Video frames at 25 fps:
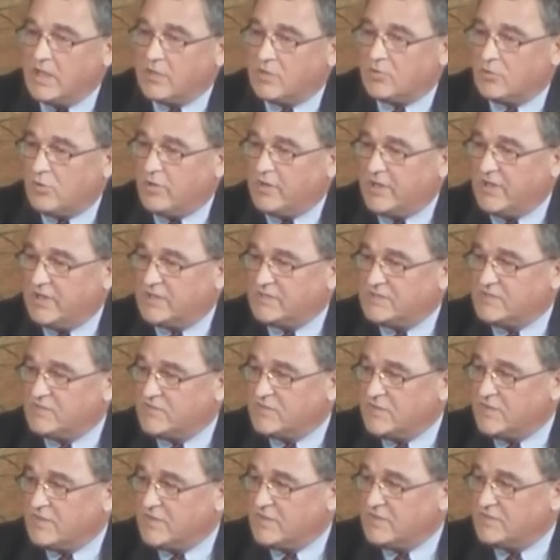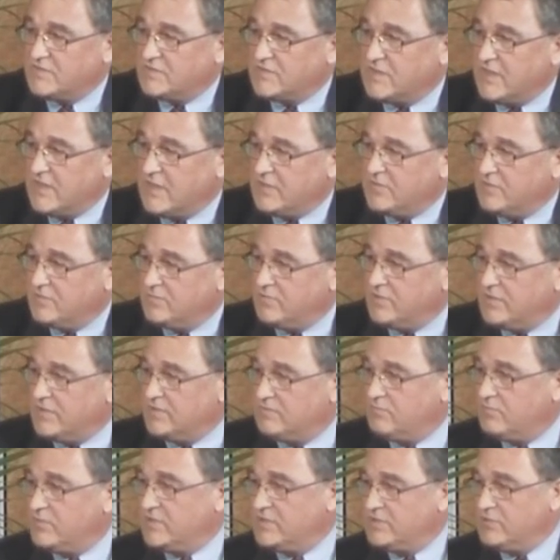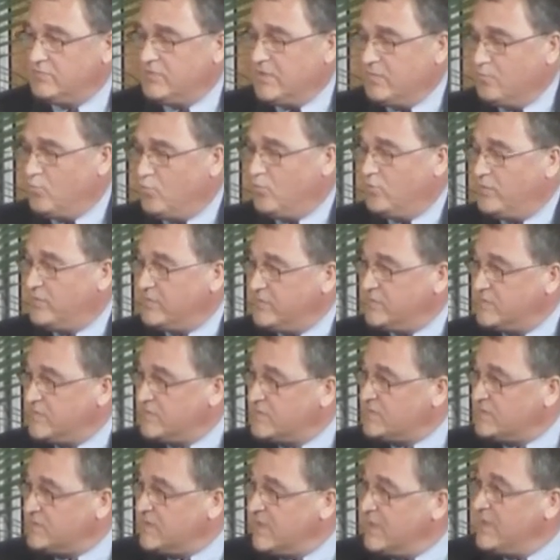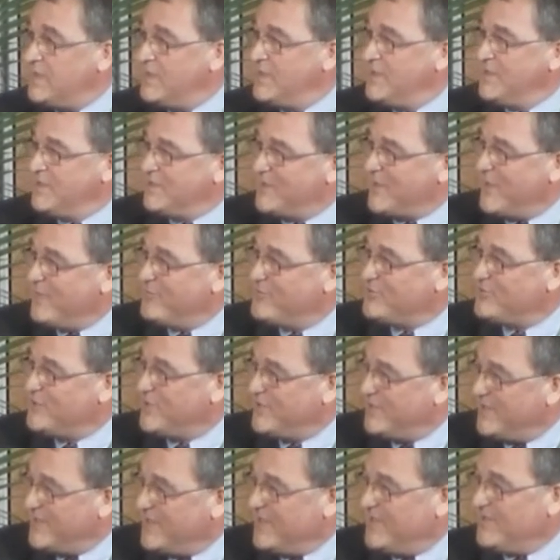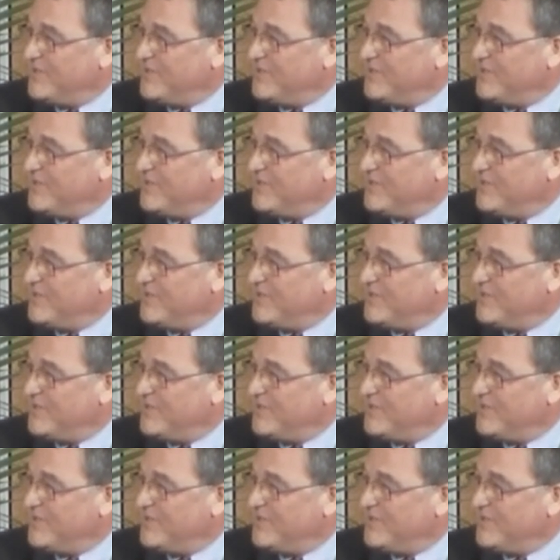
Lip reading: chronic disease, who we're doing more than just coaching,